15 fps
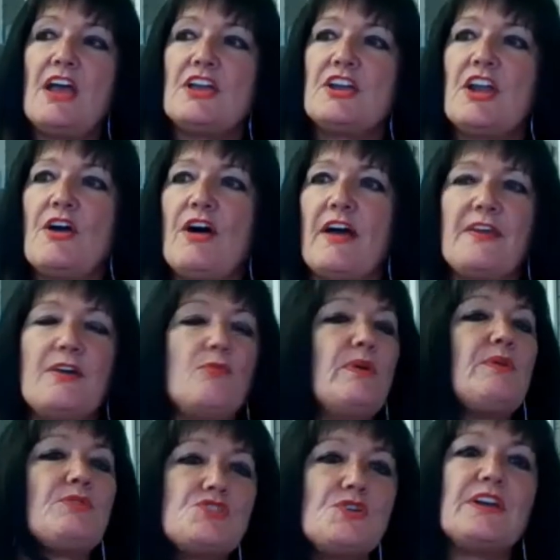You know, I think
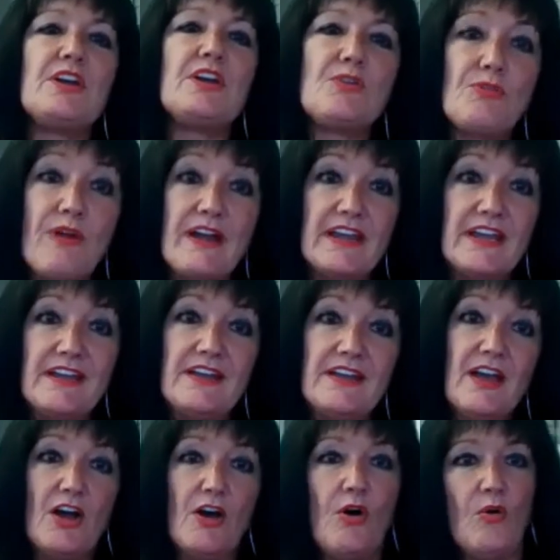we were doing it already.
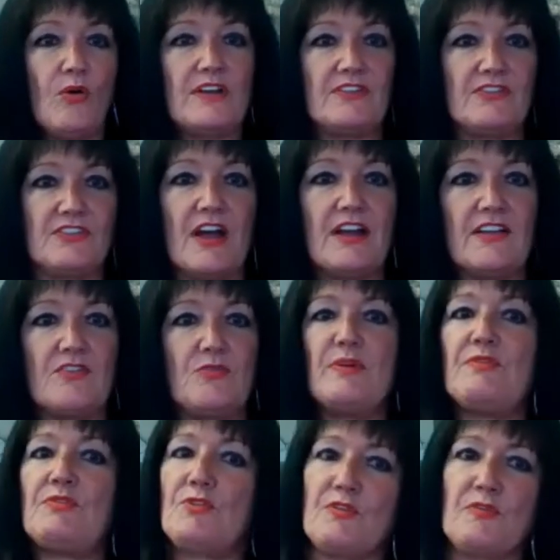All it's done is
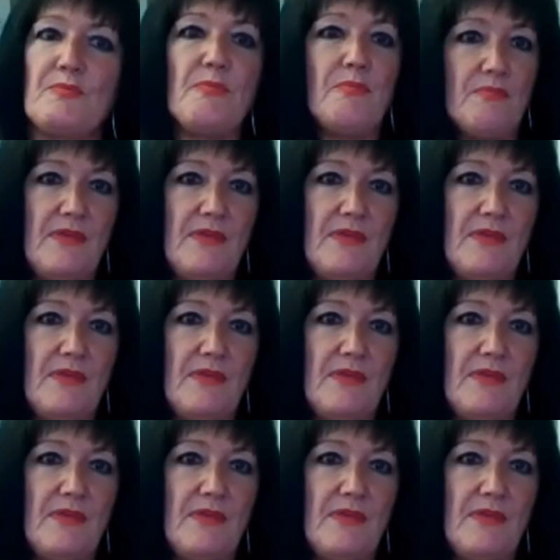we've sort of